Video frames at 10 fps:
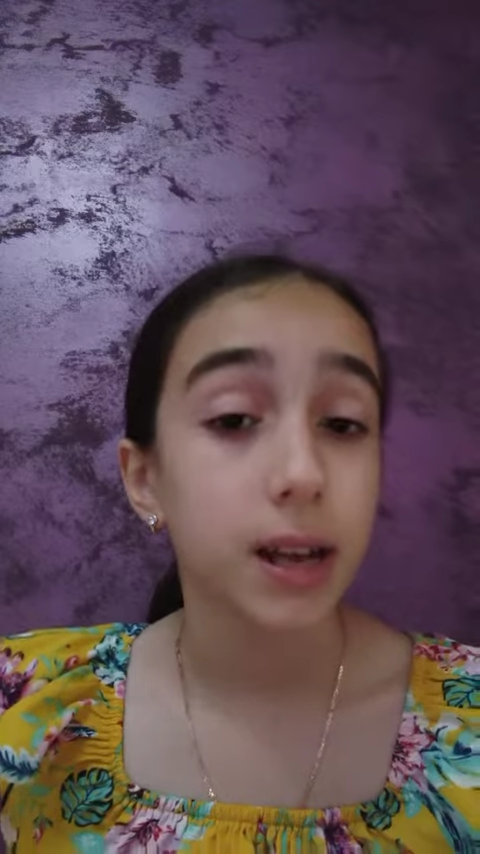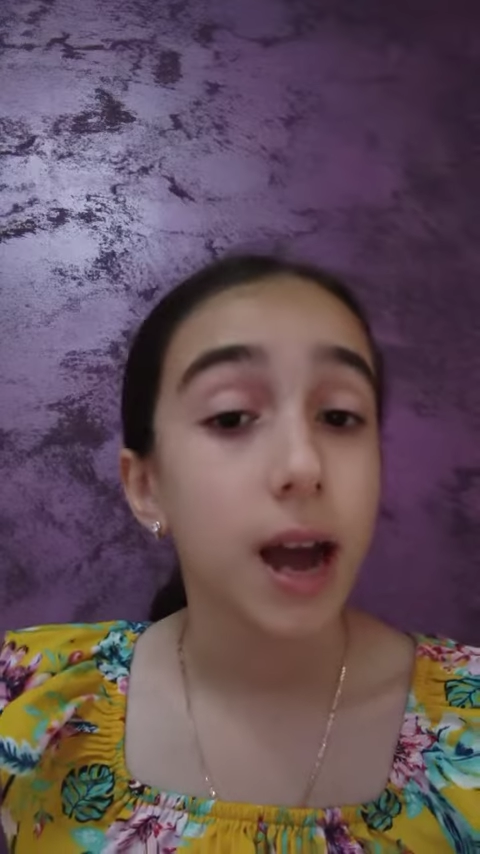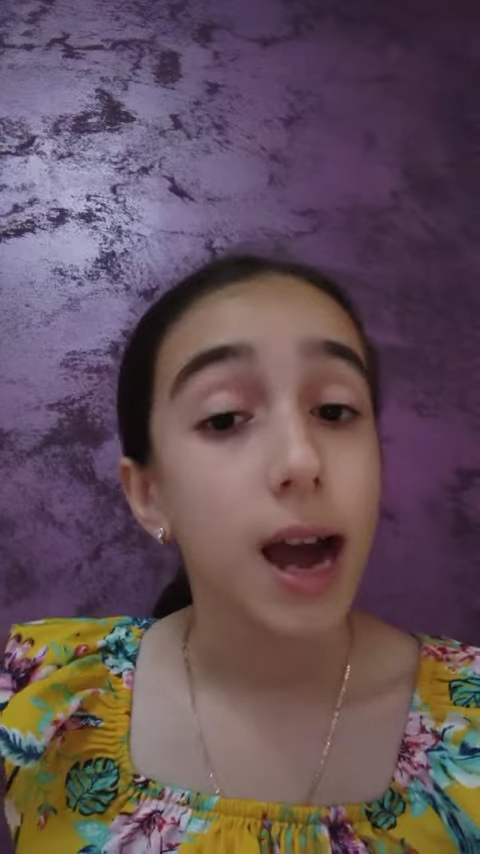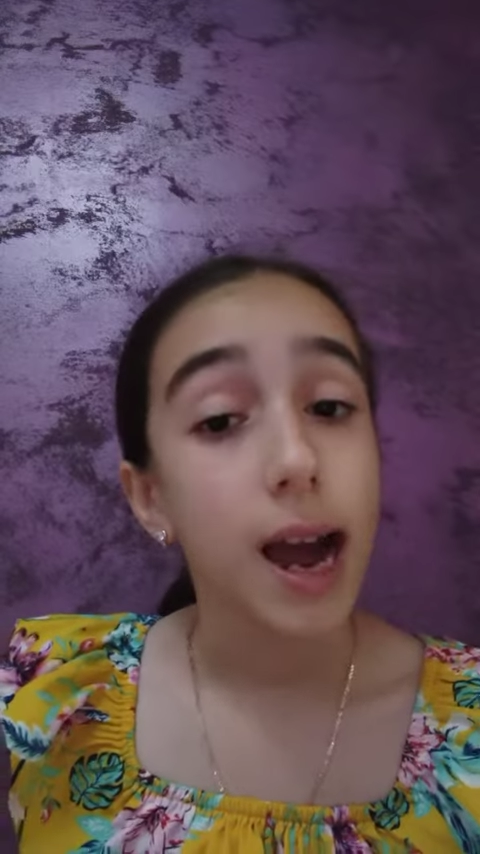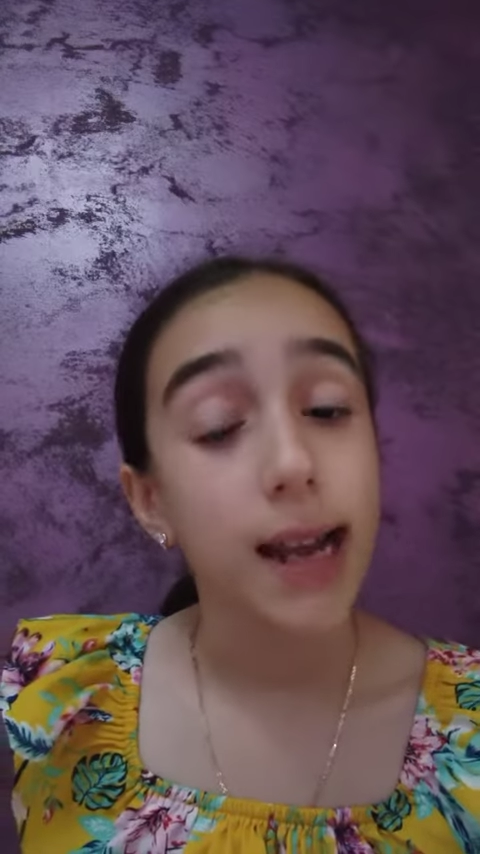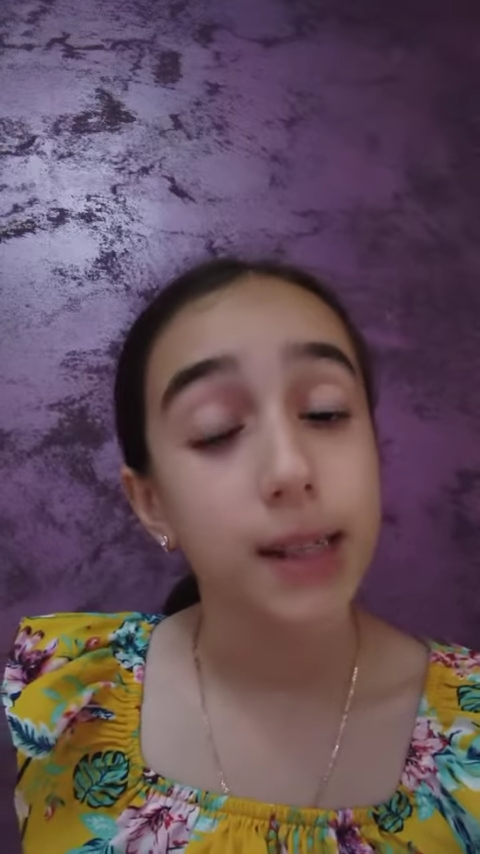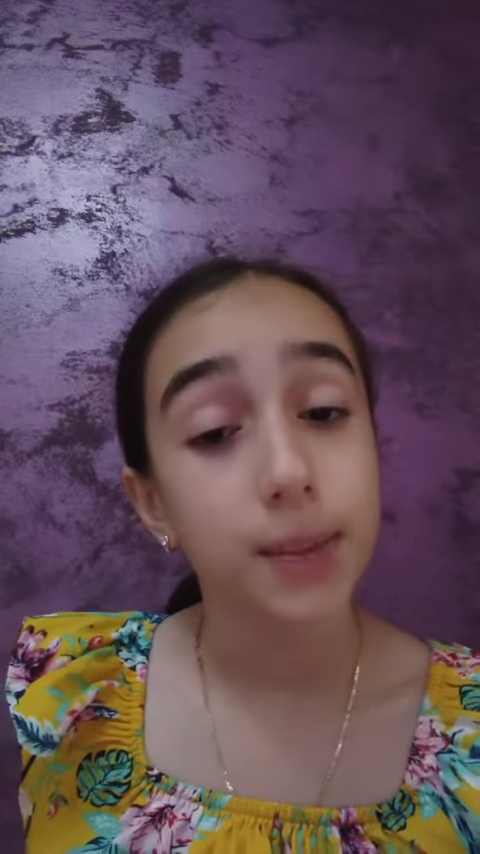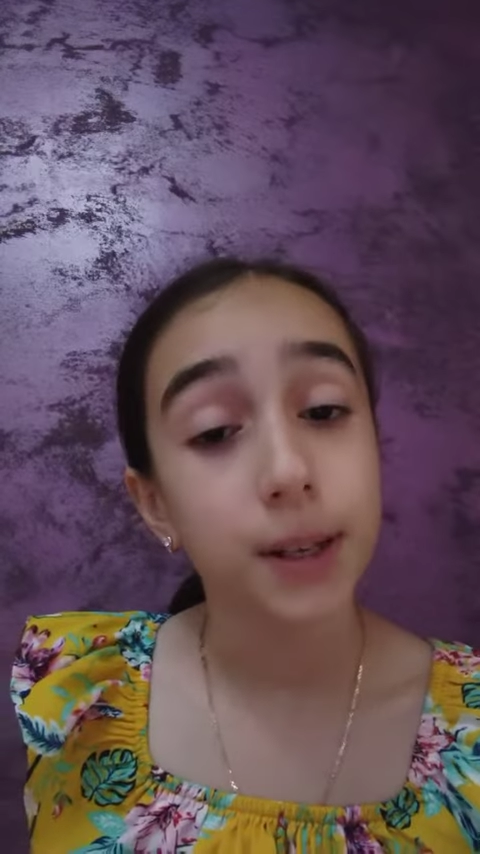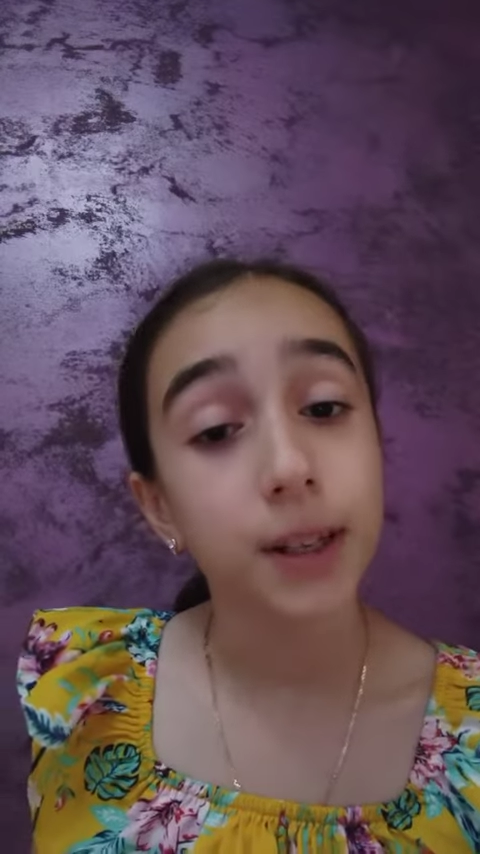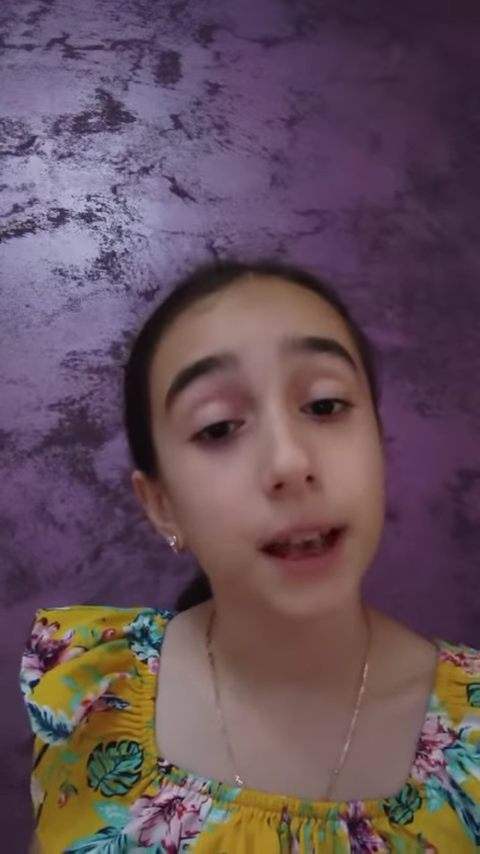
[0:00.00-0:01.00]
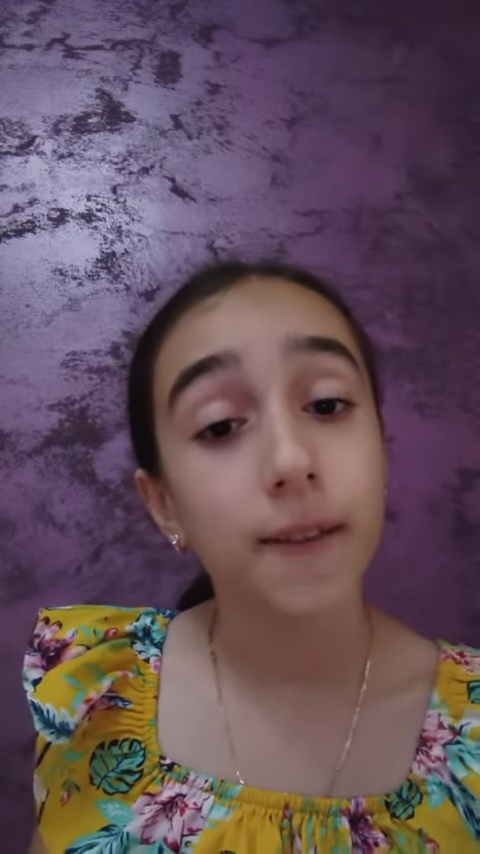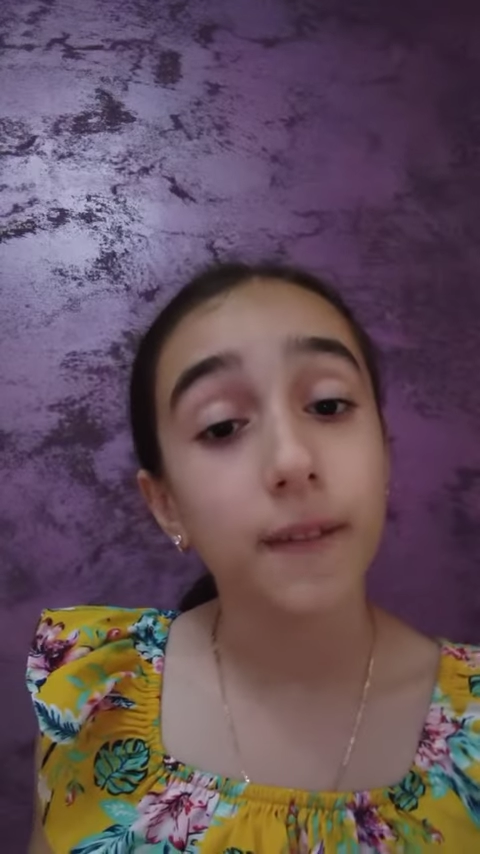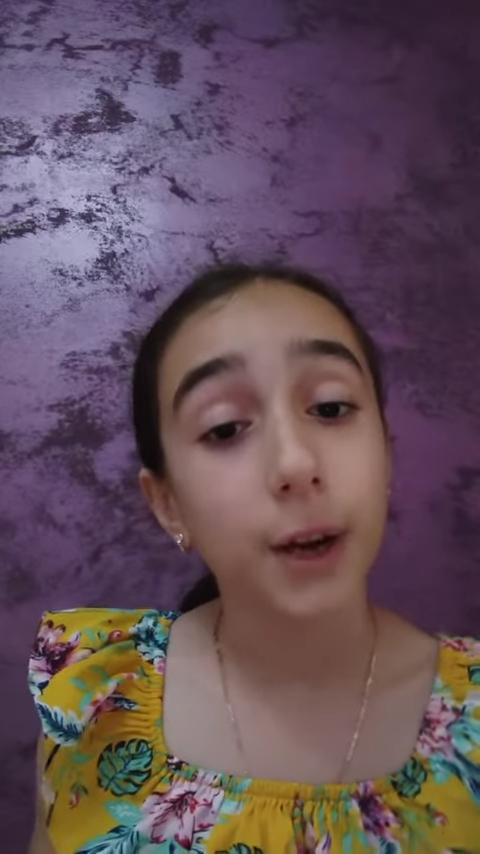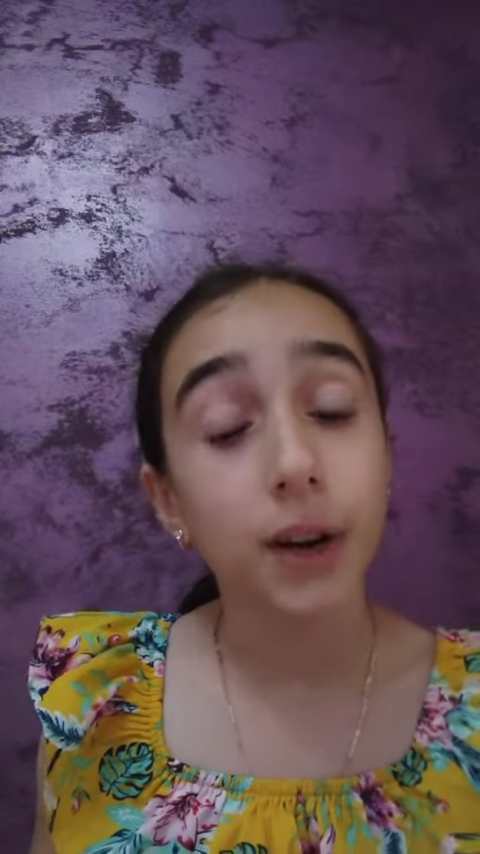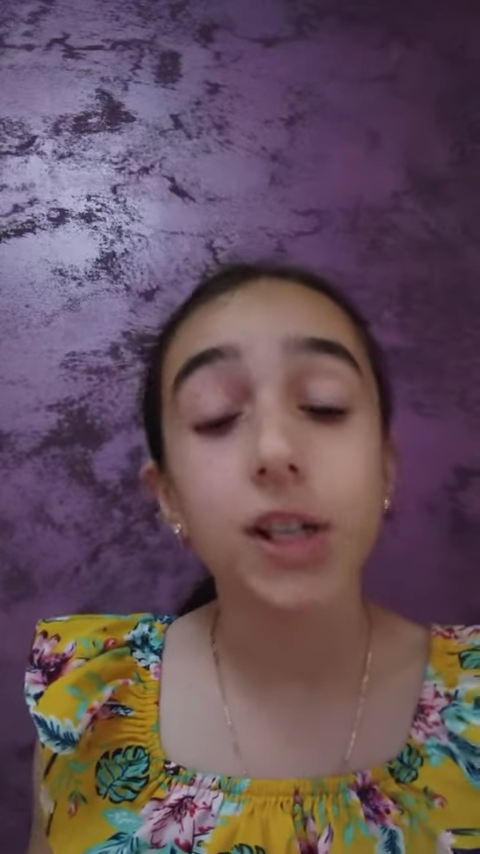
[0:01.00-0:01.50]
I spend an
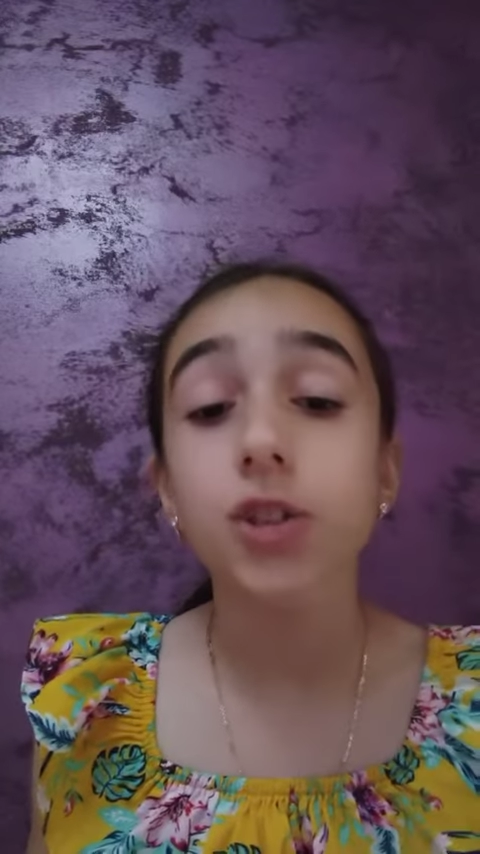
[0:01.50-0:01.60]
average